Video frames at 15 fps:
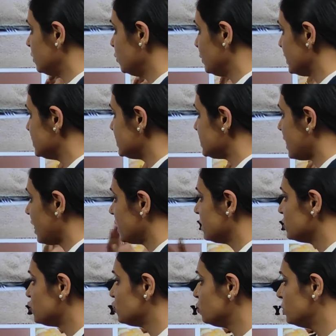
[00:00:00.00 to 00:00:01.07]
you can say in
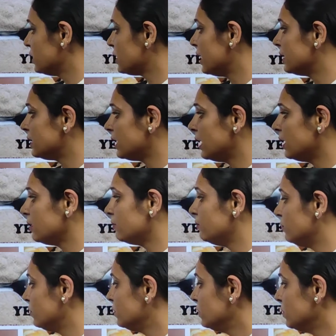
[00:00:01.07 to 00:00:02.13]
the sugar contained
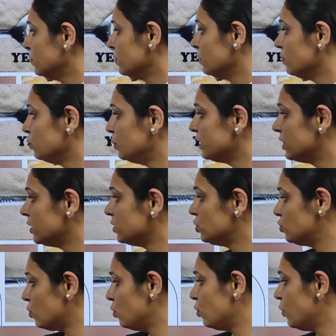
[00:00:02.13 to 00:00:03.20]
with the
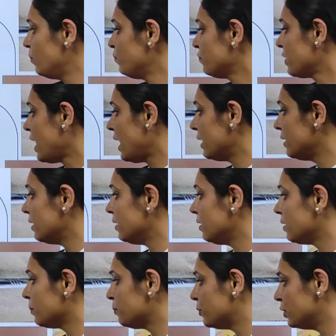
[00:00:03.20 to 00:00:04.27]
dough,
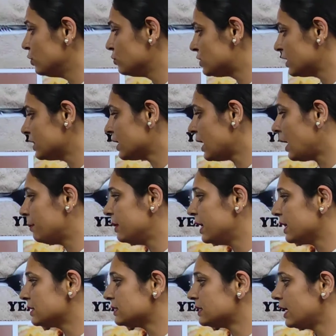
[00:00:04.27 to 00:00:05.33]
and producing the carbon
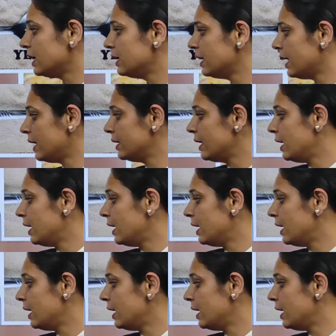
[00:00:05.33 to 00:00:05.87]
dioxide and